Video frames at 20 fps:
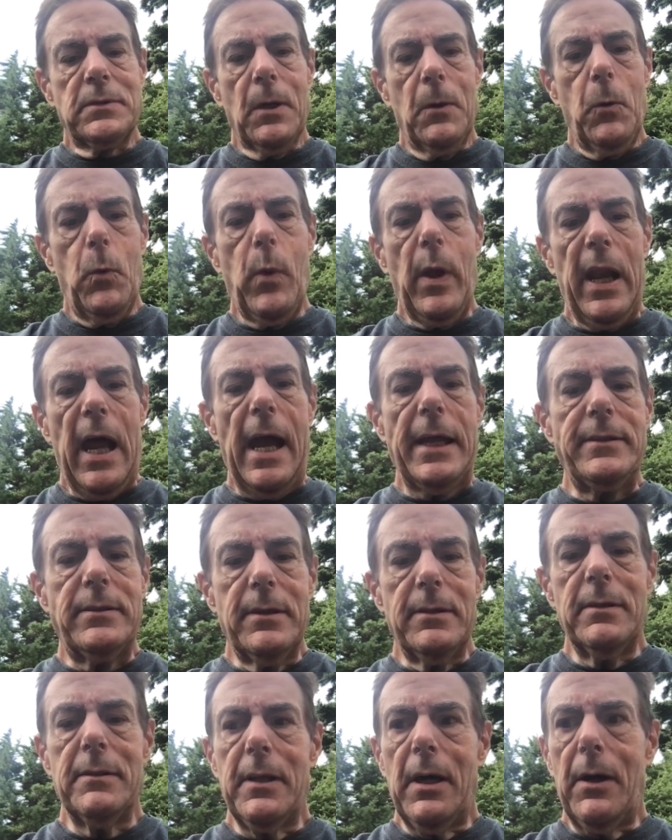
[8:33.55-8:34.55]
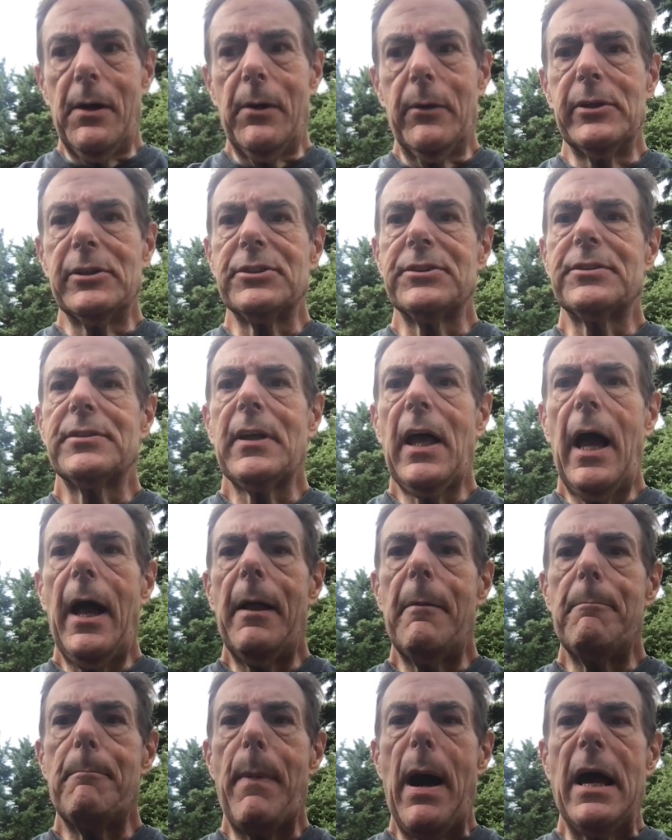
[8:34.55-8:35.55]
What I do know is
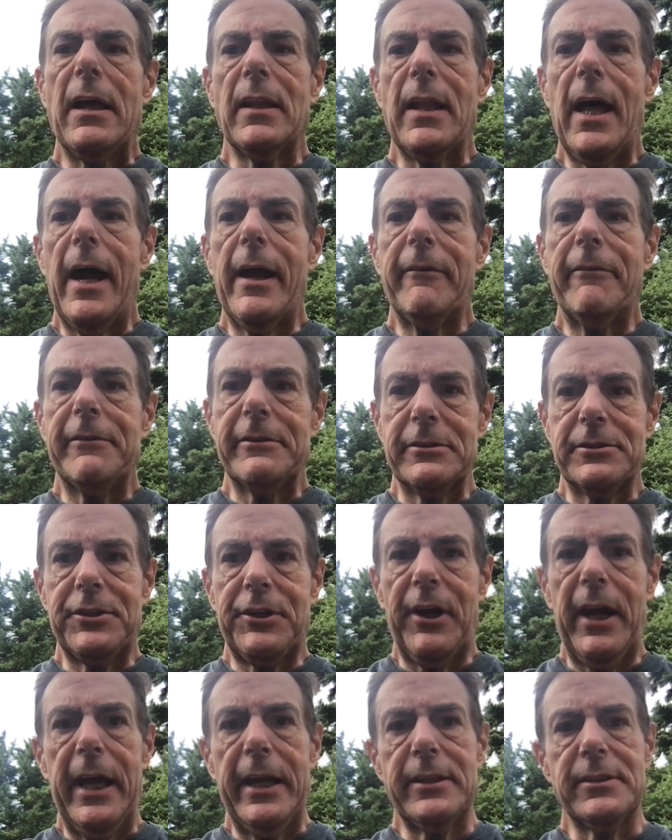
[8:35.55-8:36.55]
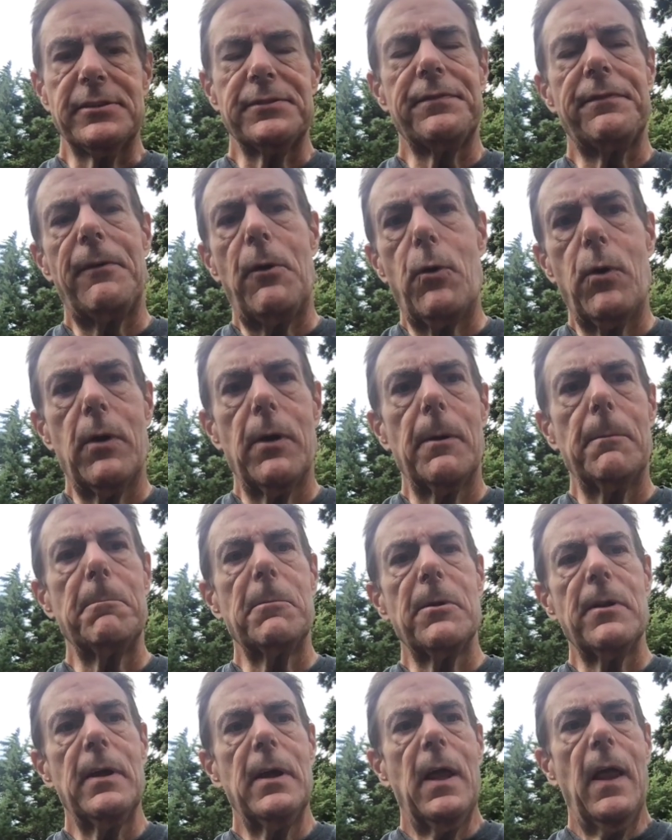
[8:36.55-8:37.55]
my life has
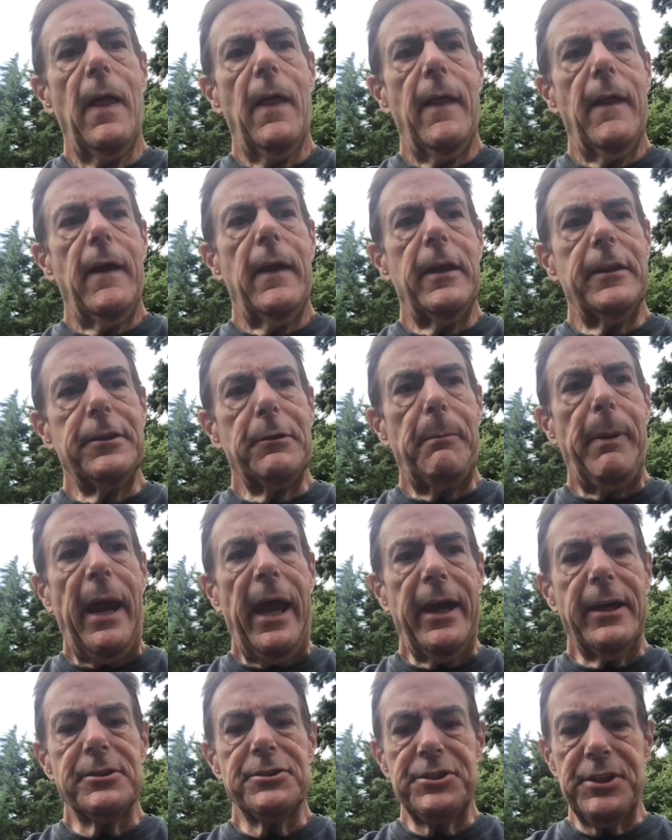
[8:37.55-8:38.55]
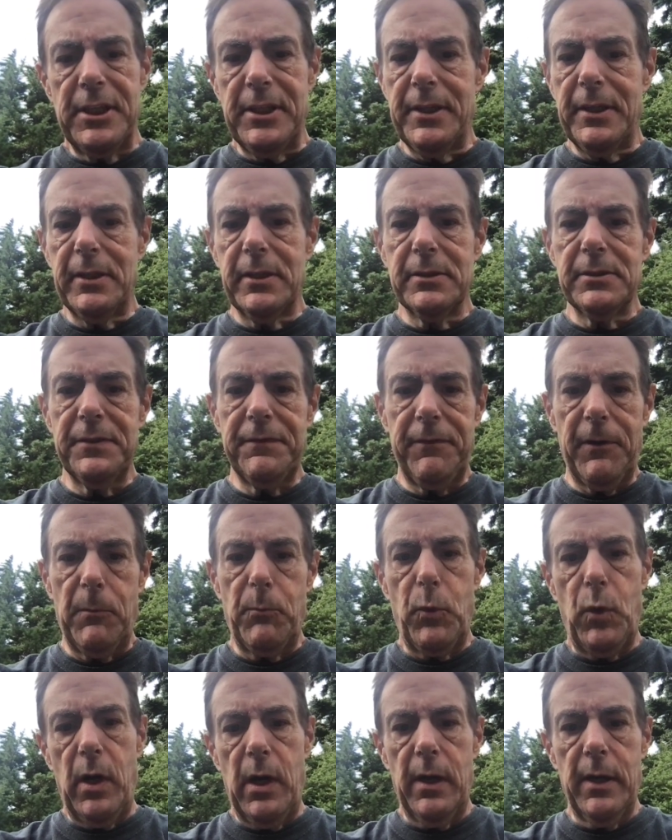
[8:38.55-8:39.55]
transformed in the past years from
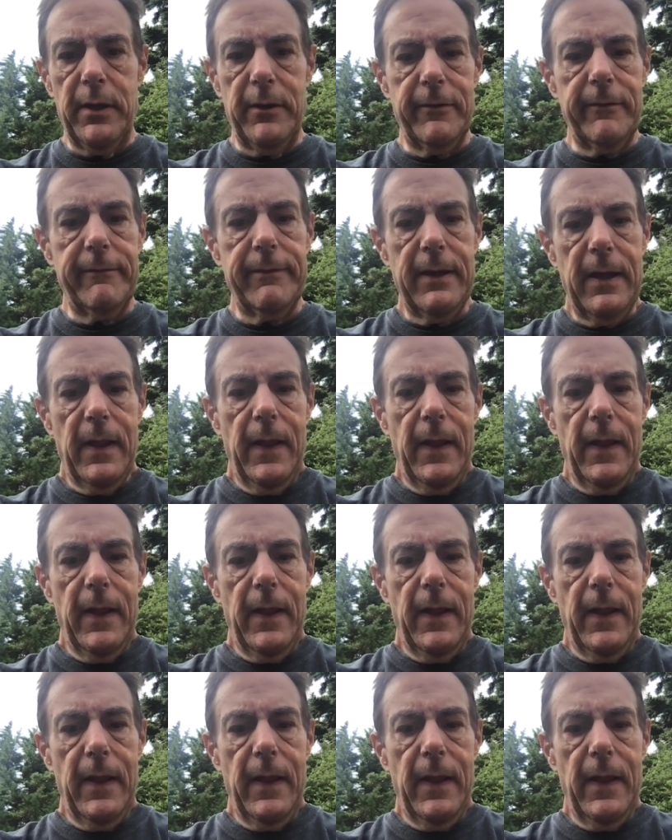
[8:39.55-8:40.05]
one of